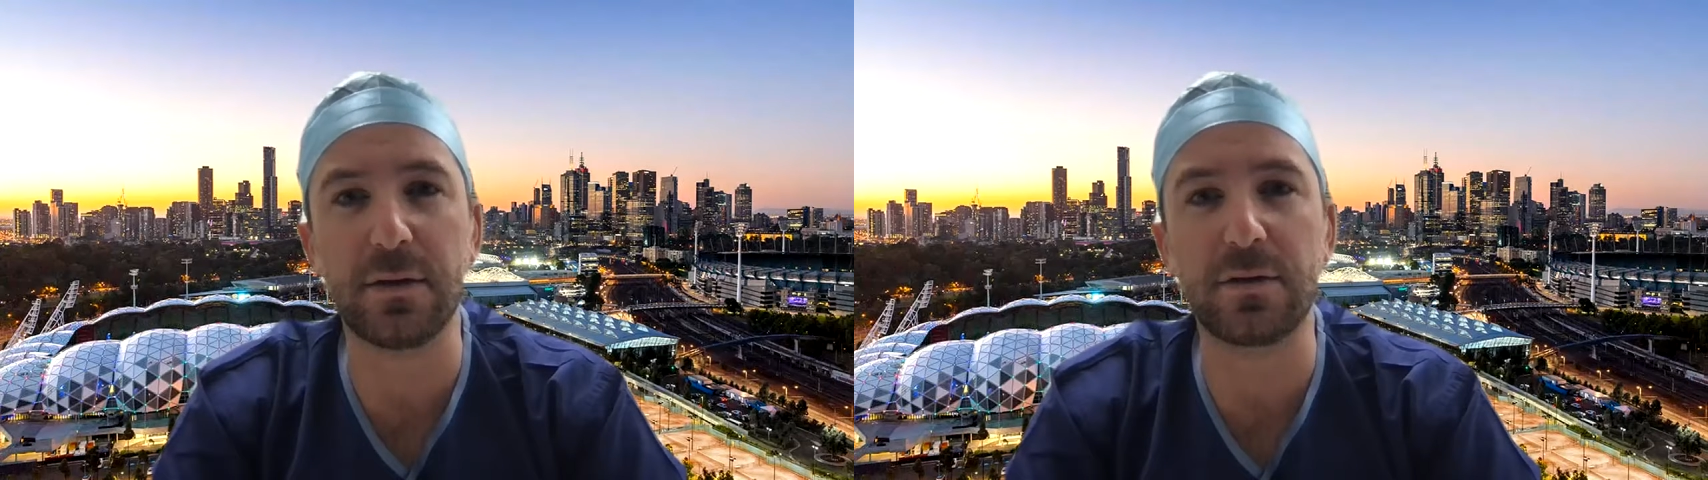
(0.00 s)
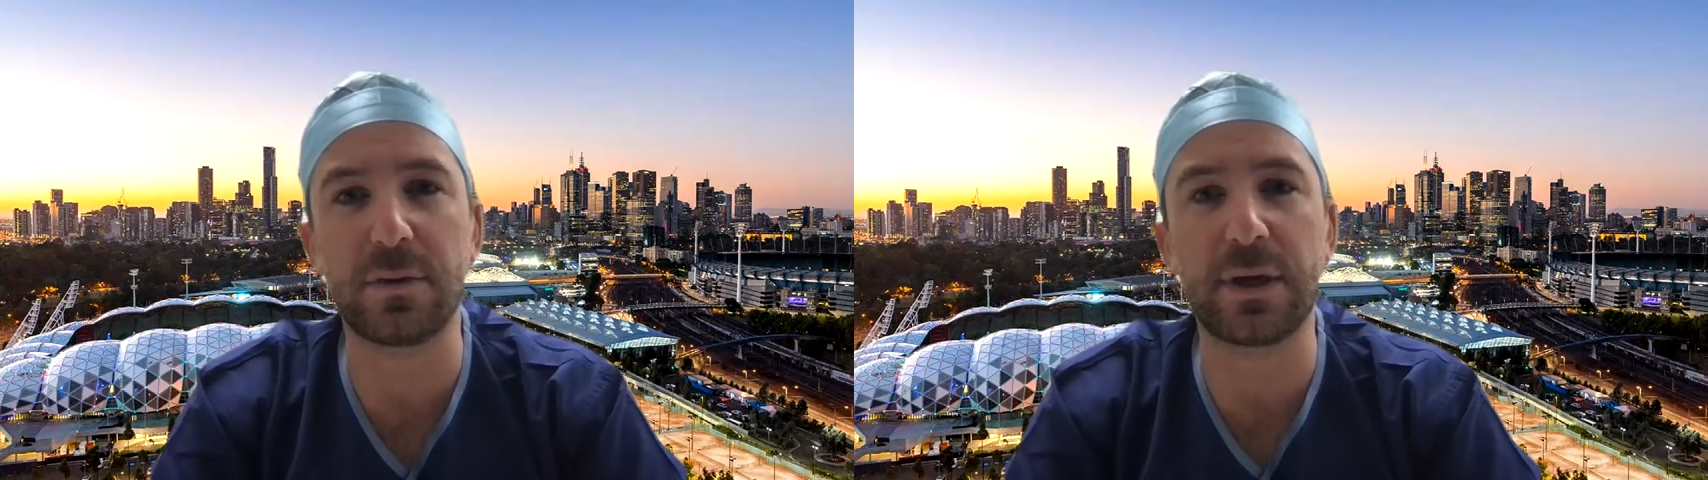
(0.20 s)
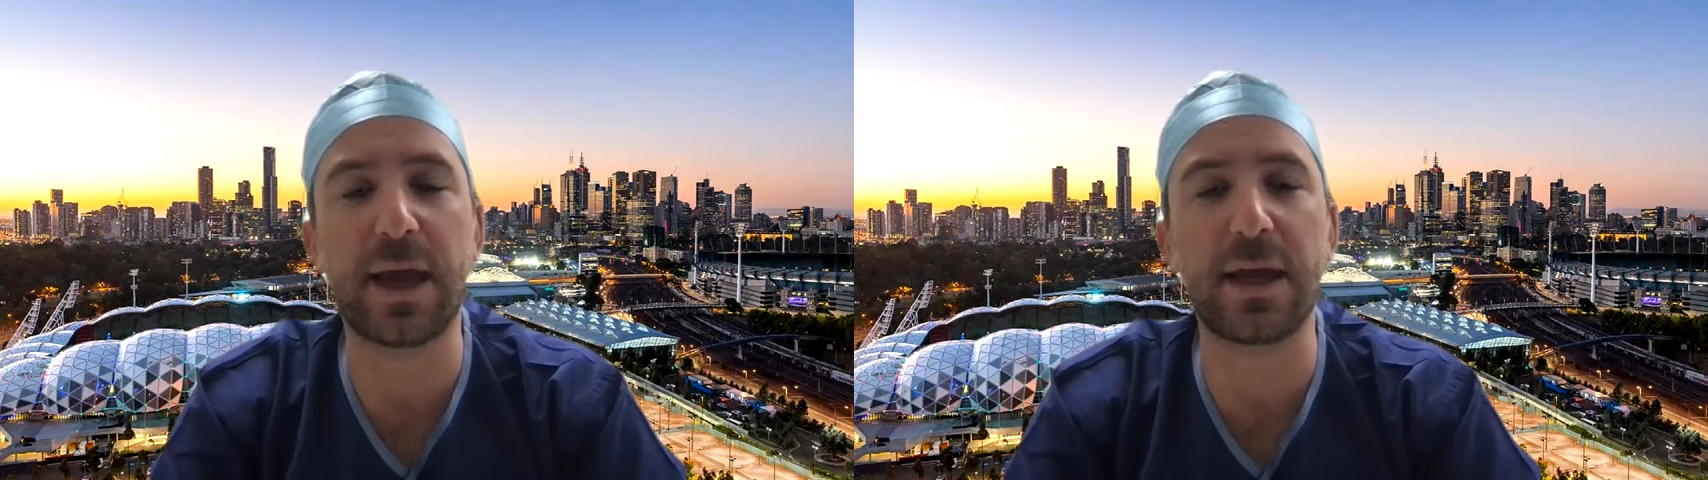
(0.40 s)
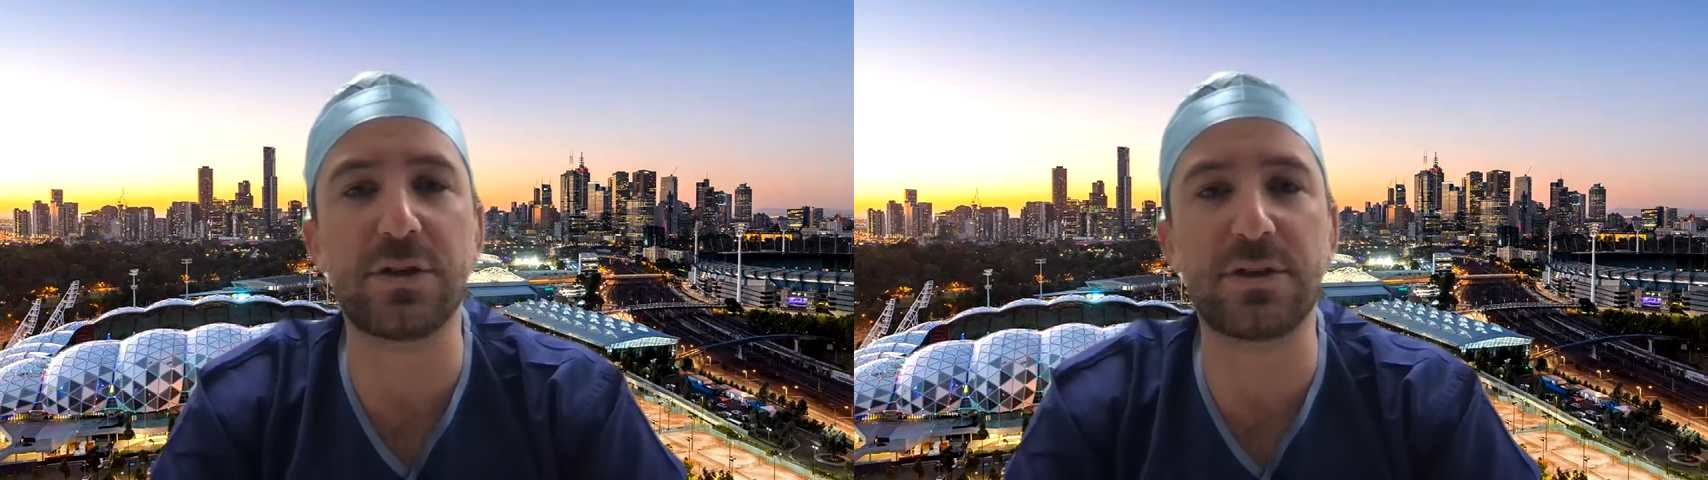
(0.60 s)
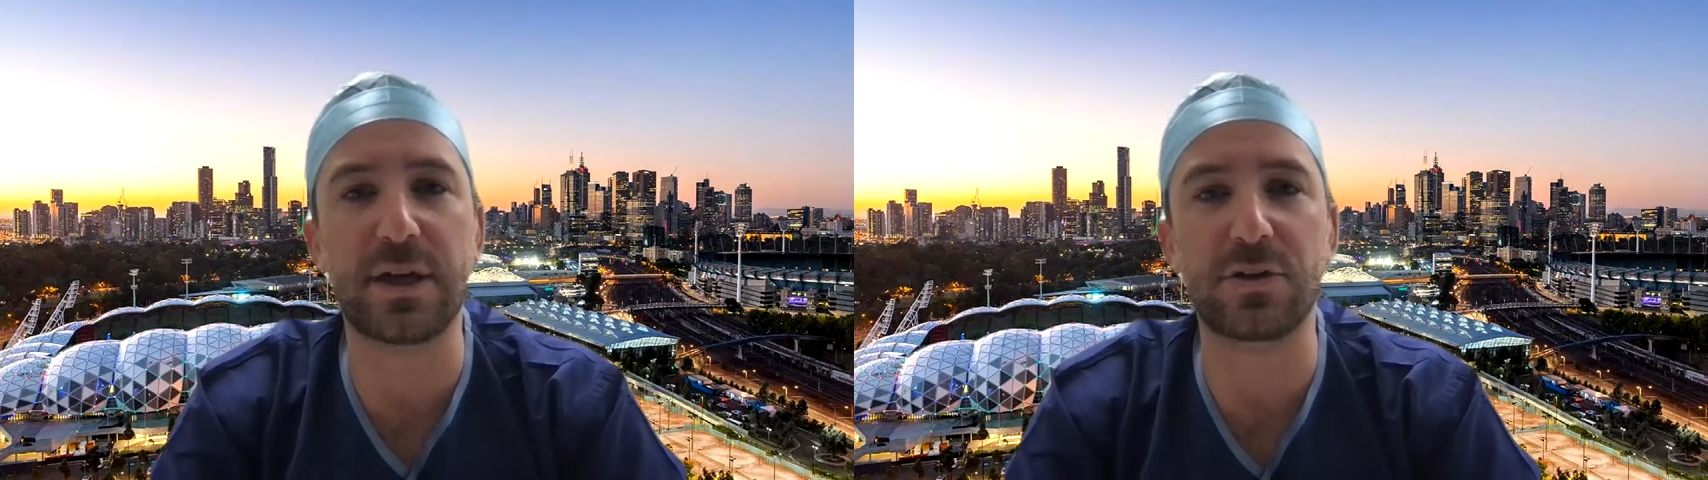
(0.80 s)
to engage in
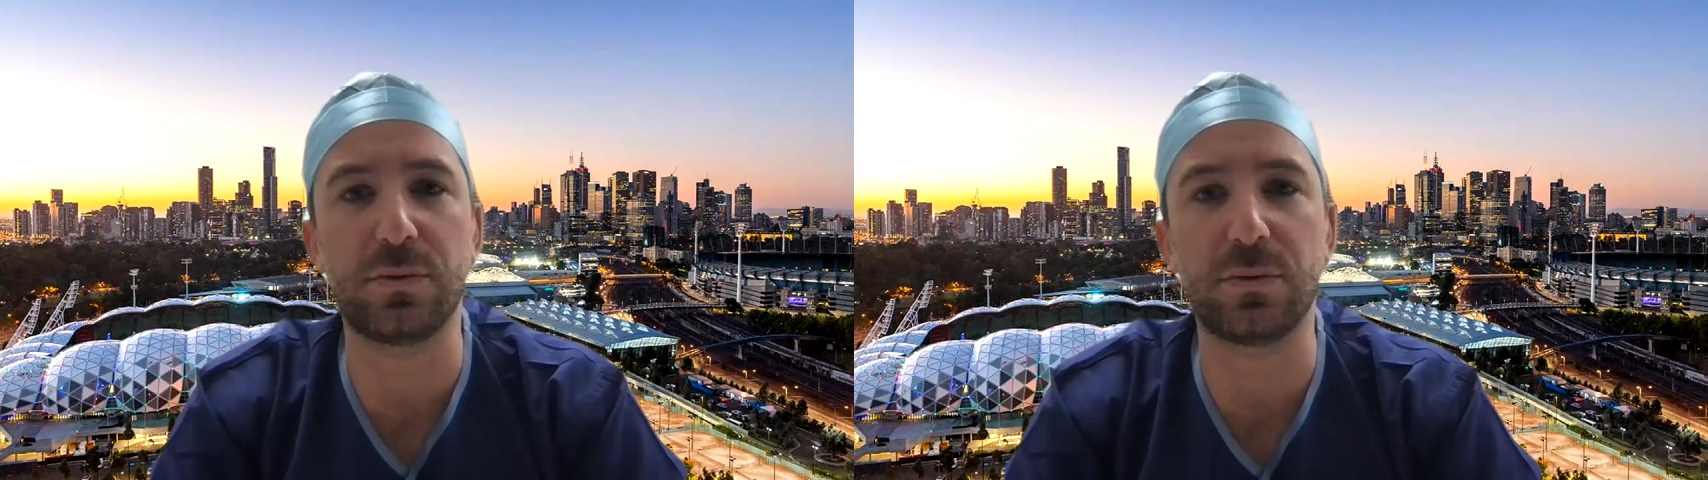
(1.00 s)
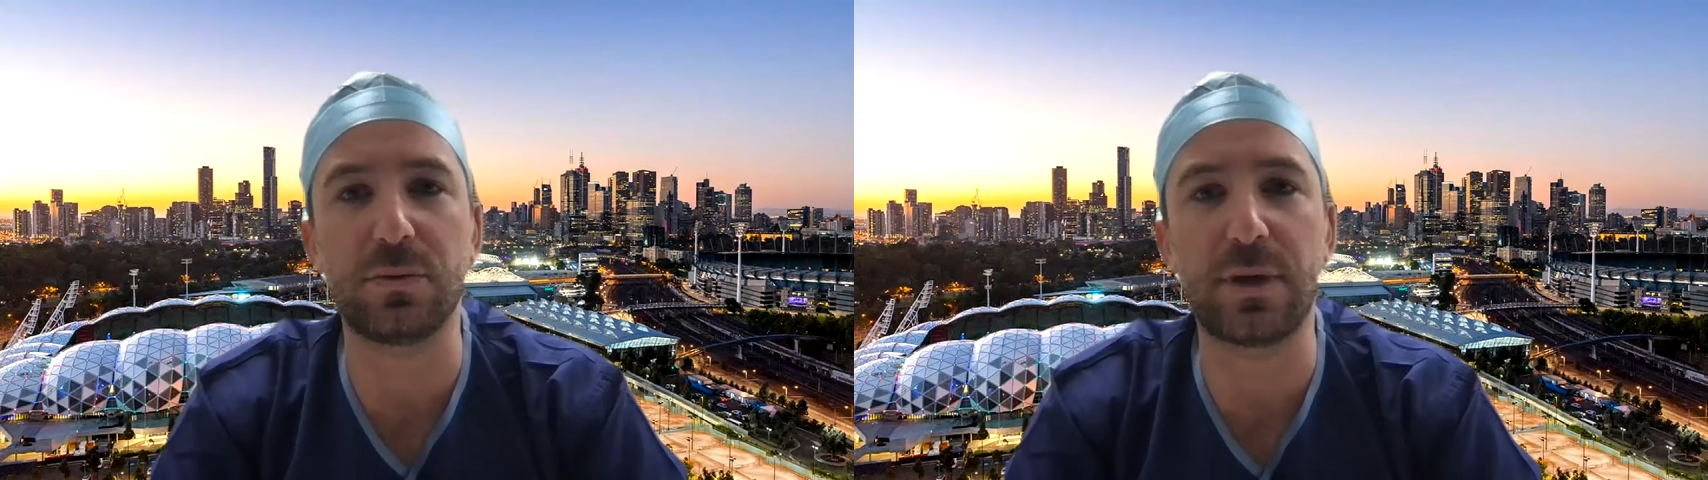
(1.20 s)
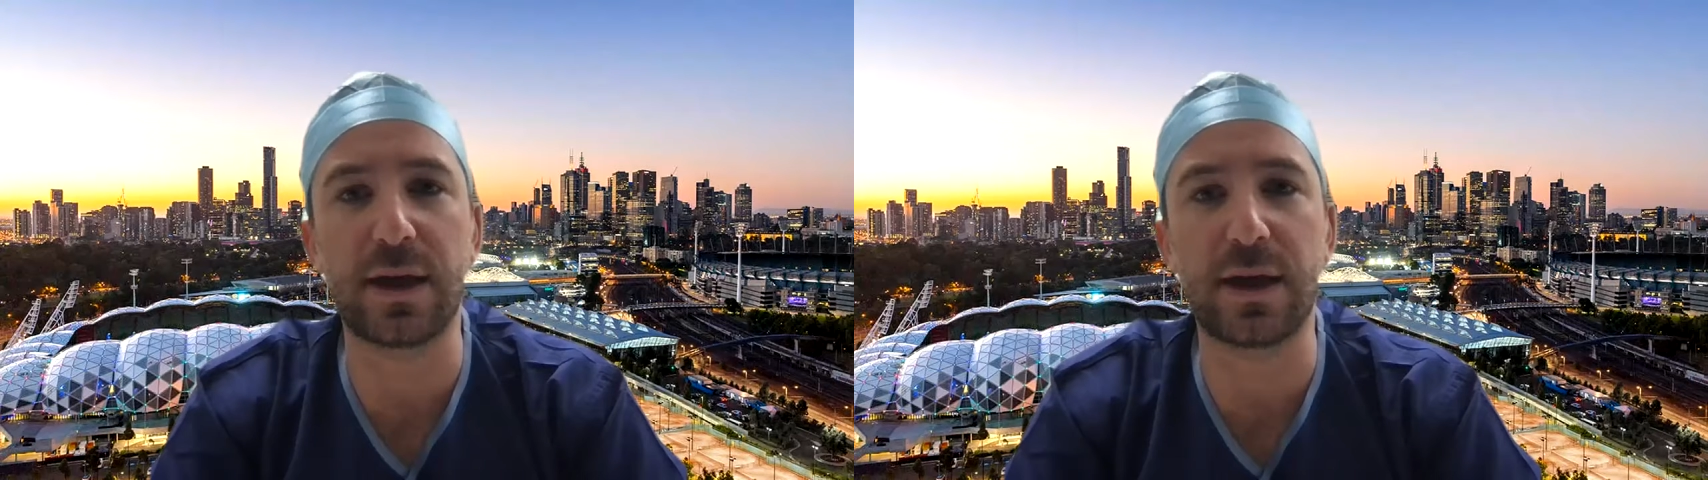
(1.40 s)
sexual